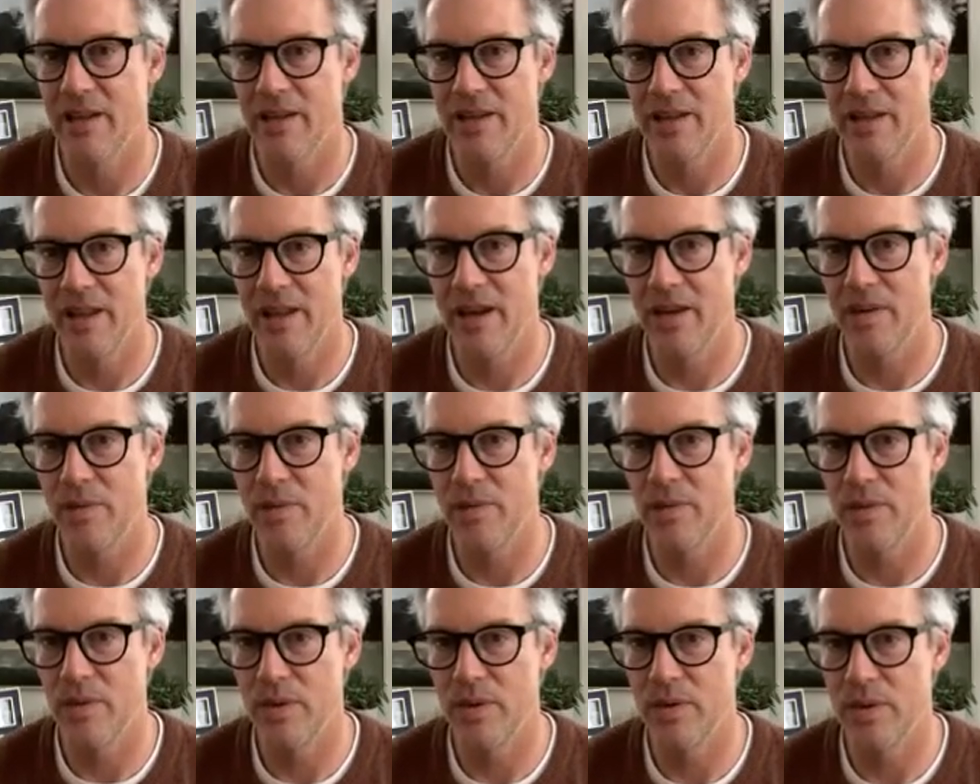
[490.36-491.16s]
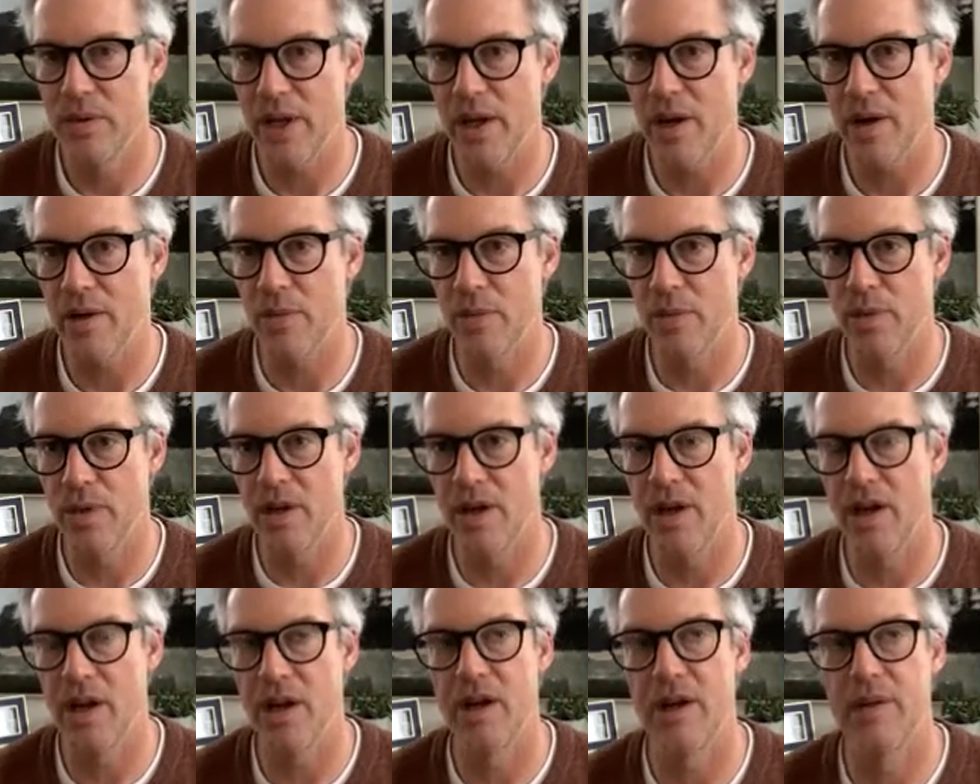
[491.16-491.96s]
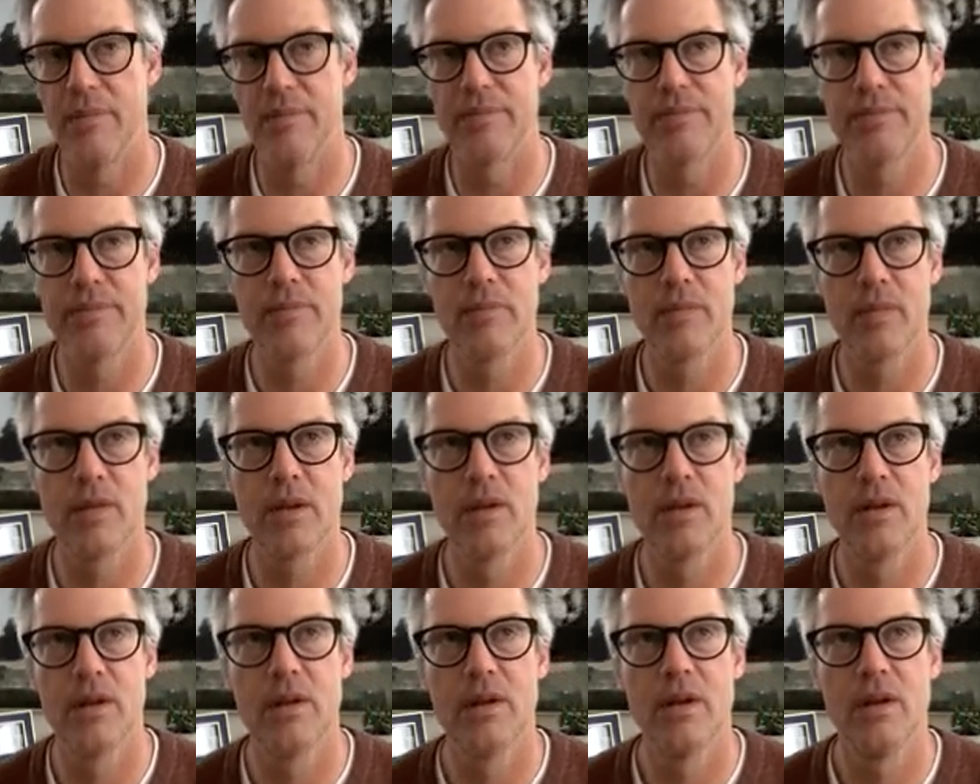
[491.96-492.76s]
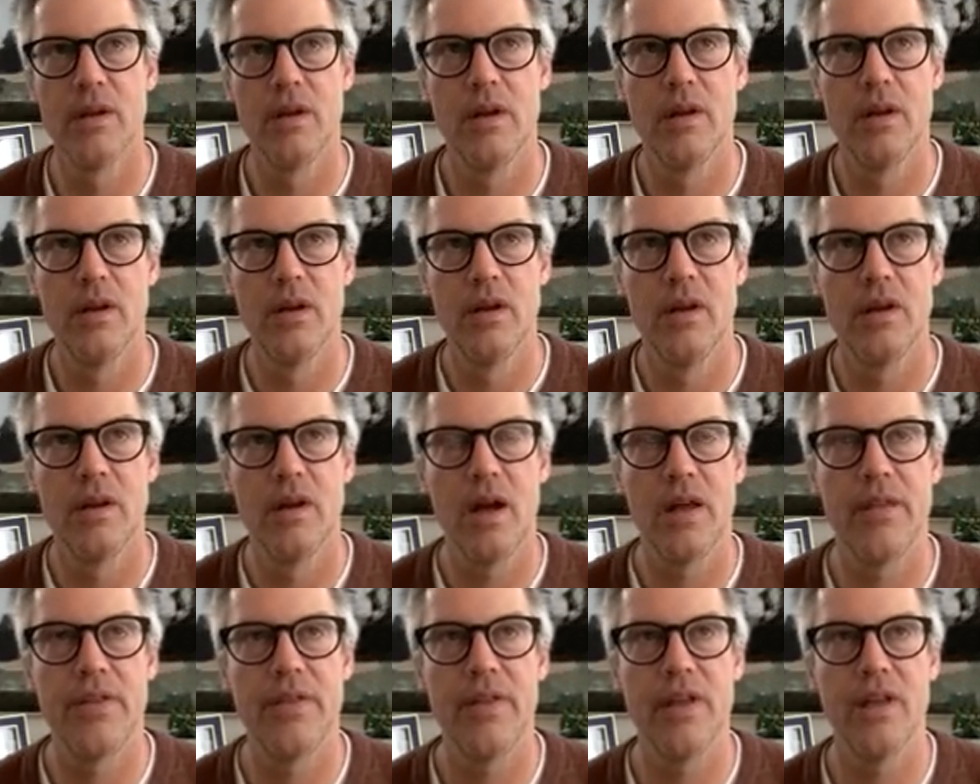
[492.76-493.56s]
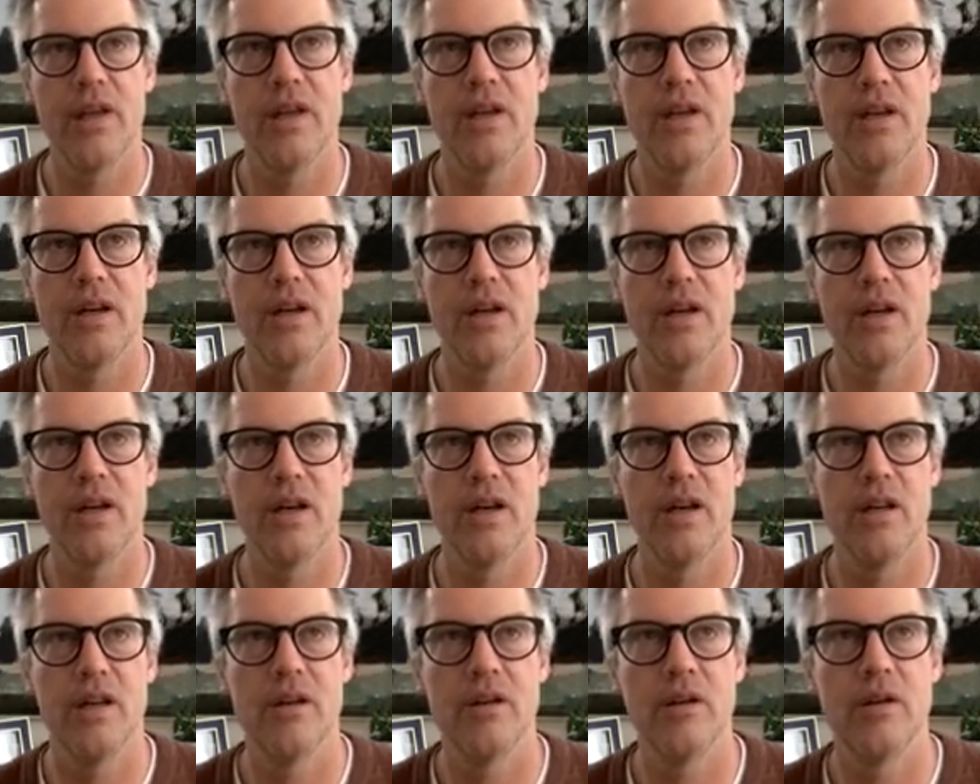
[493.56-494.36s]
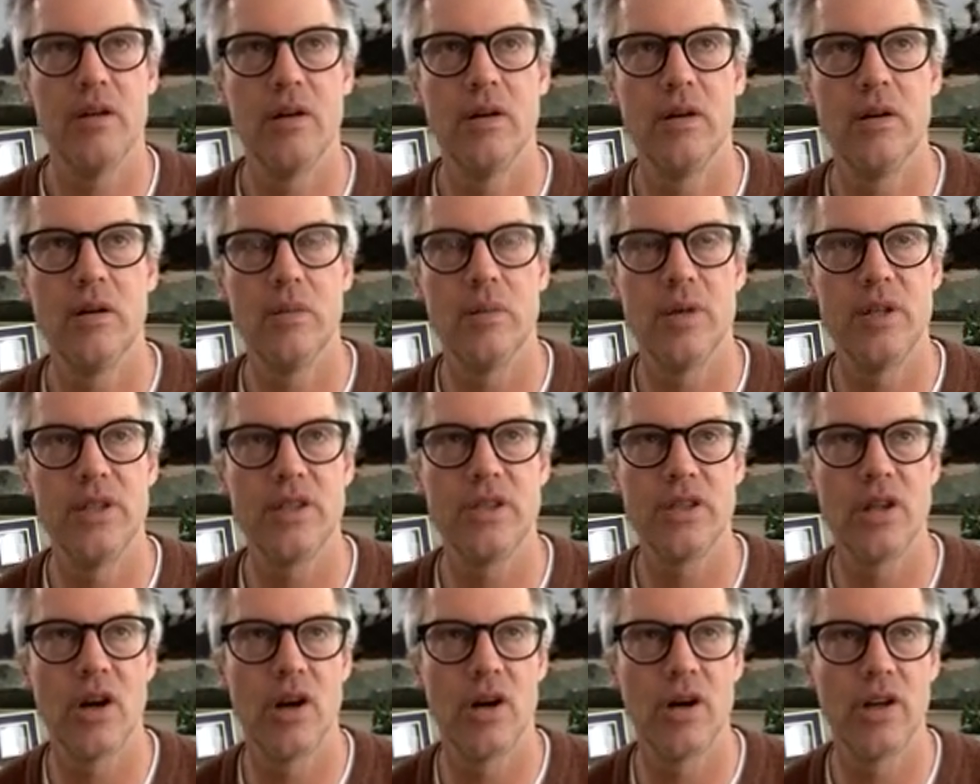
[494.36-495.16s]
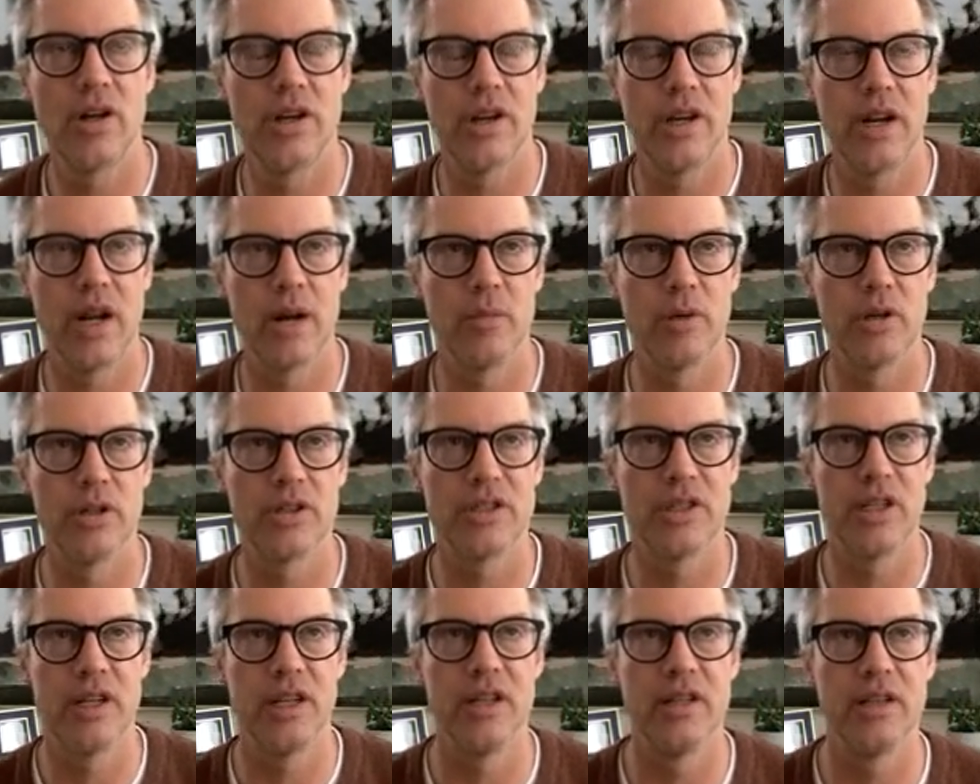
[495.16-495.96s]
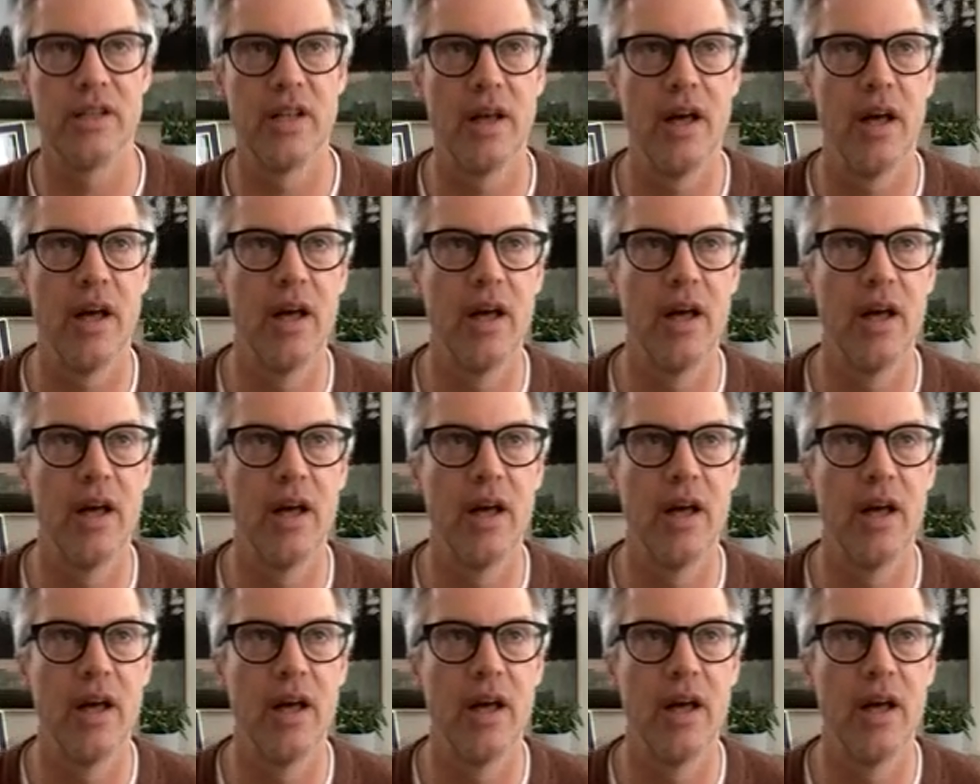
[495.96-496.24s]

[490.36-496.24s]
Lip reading: When I think when we started at Emerson,